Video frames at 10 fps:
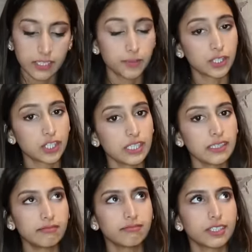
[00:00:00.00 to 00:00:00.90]

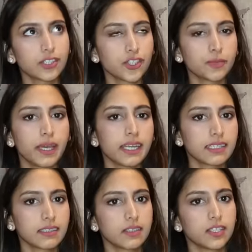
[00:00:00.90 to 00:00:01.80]
especially in
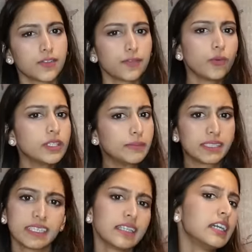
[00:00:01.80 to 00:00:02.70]
retrospect because of the
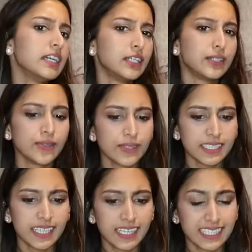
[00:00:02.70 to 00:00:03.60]
40%
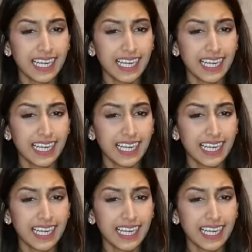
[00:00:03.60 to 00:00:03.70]
duty tax.